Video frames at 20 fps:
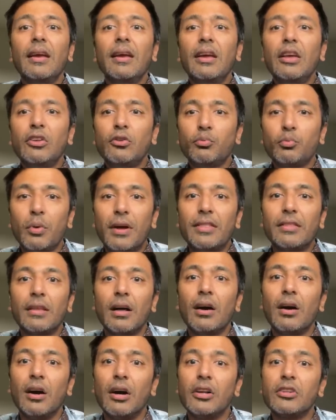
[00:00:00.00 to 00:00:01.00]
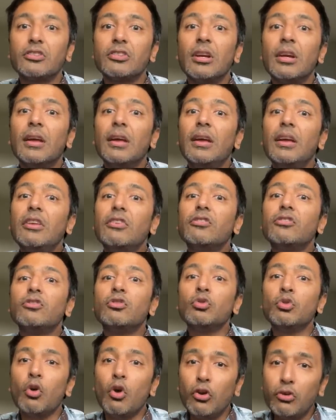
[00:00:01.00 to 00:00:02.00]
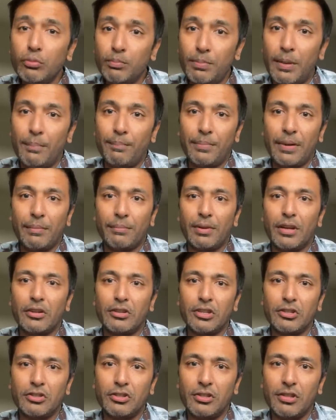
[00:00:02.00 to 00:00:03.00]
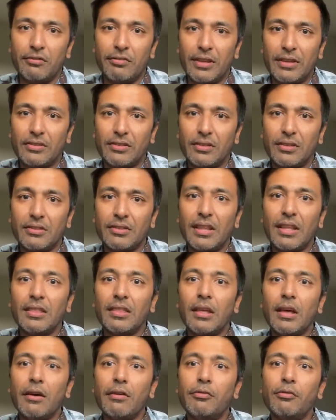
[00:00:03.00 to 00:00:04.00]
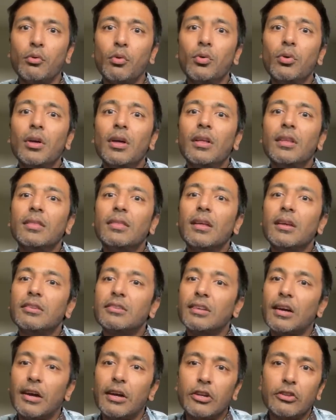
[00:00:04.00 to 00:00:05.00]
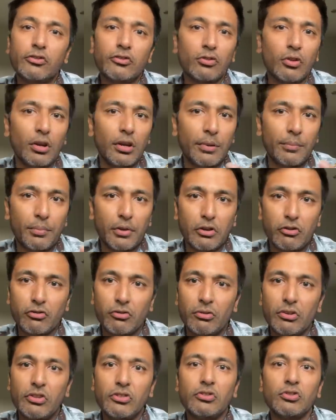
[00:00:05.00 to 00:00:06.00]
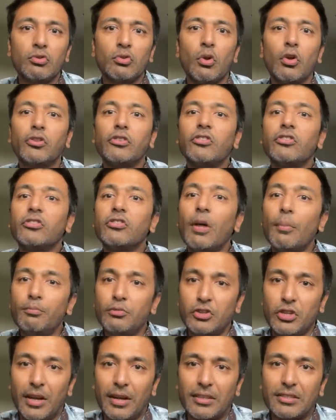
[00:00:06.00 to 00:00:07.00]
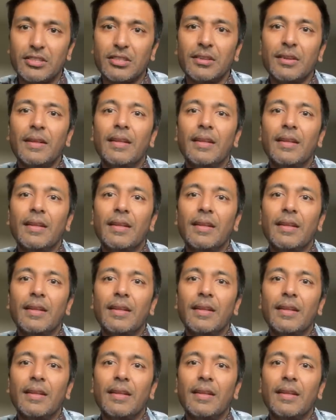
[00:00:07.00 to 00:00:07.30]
is when the heart is not pumping blood into the vessels, and therefore the diastolic pressure is not subject